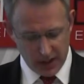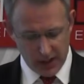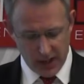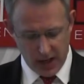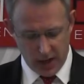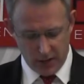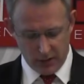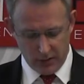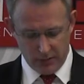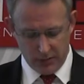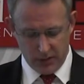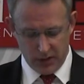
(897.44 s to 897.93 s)
and
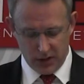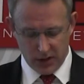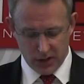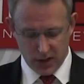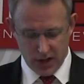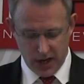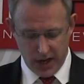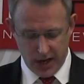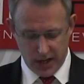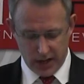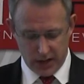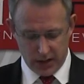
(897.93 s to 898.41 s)
cannot be
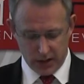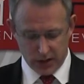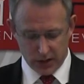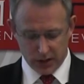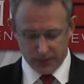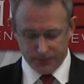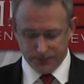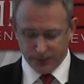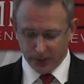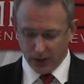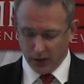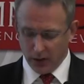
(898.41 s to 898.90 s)

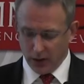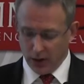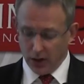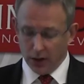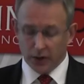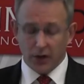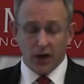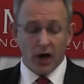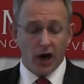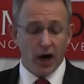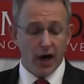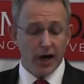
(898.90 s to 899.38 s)
changed.
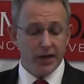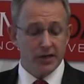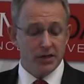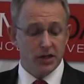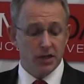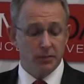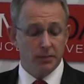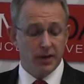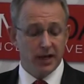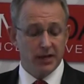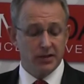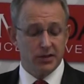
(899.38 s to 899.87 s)
The
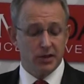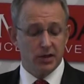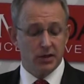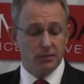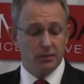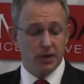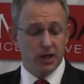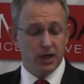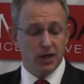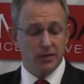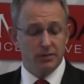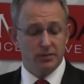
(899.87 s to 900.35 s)
highest capacity
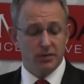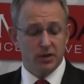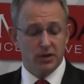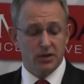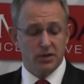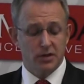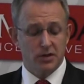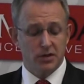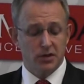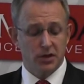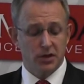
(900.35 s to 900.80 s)
beam can